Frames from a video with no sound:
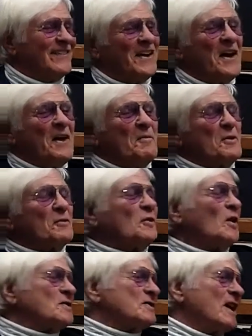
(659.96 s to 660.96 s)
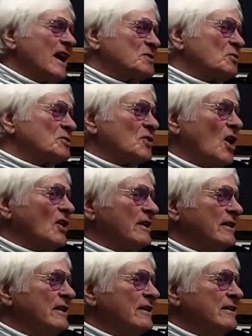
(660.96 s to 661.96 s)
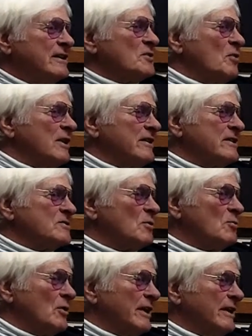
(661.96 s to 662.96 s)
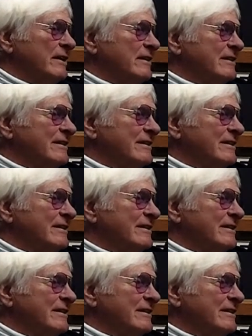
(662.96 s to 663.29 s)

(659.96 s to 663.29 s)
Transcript: But of course, as we're talking, neither one of these will win.